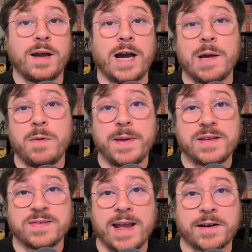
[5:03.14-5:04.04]
I'm a big
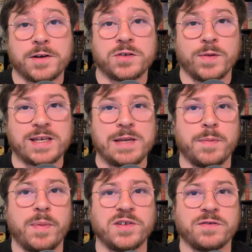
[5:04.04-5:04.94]
snacker, so I keep a
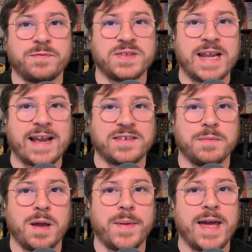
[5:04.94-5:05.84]
bunch of snacks in
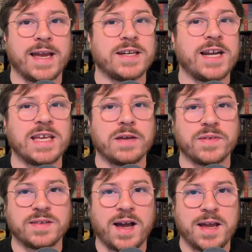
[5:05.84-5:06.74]
my bag at any given
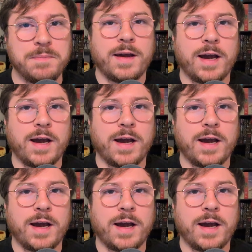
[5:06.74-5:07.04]
time.